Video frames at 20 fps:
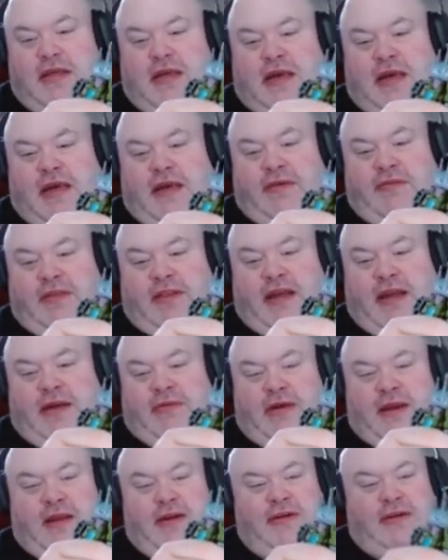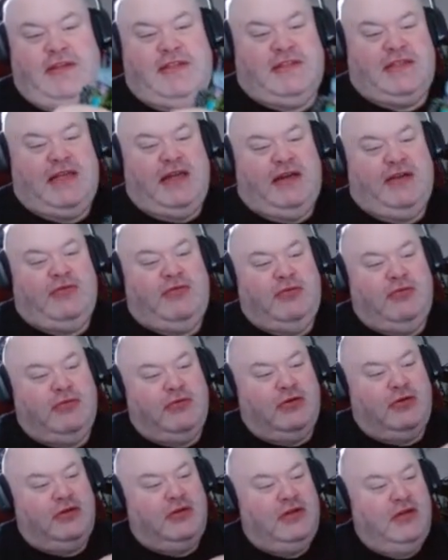I have the guy right here. He's kind of
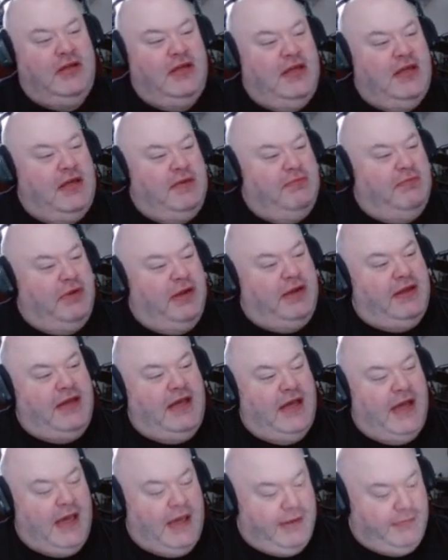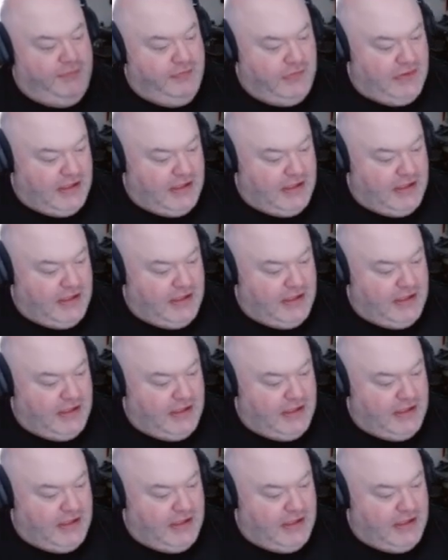cool, but uh,